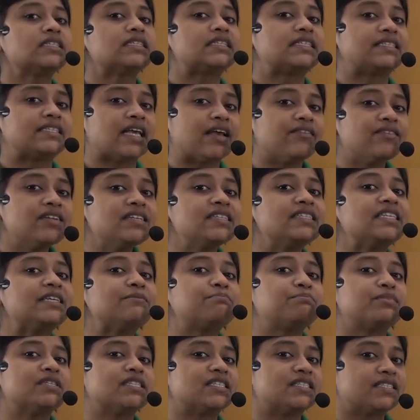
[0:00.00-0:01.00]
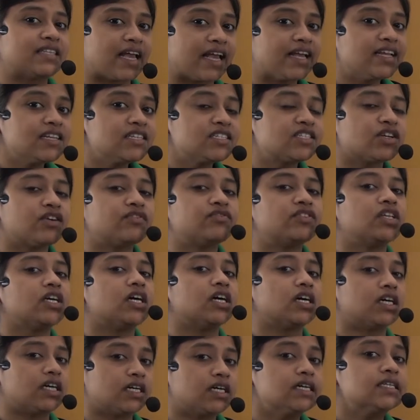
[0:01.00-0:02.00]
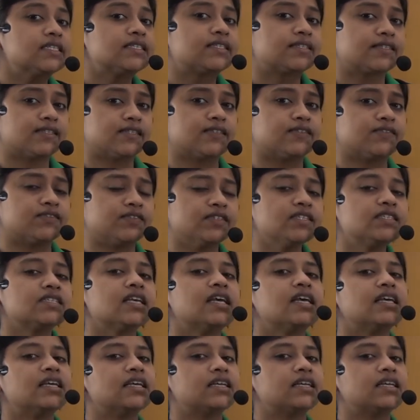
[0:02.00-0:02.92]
70% of the earth's surface